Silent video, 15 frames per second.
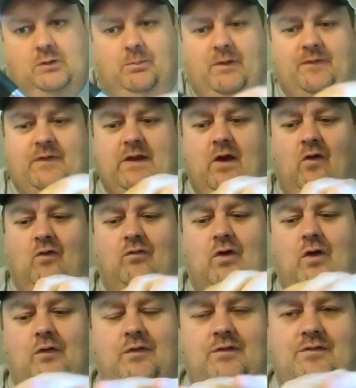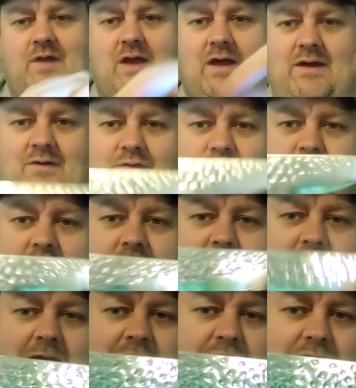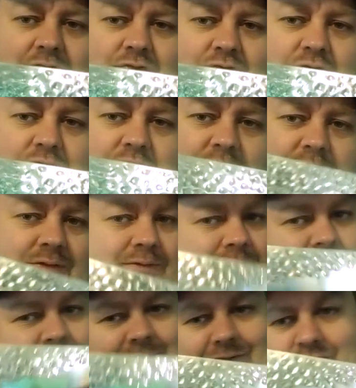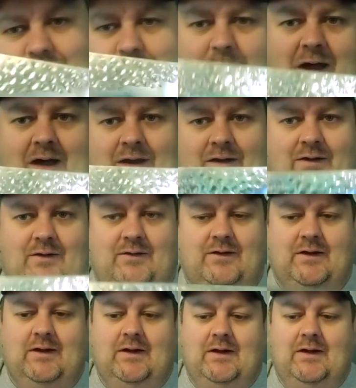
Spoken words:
but the overall design is very Asian inspired.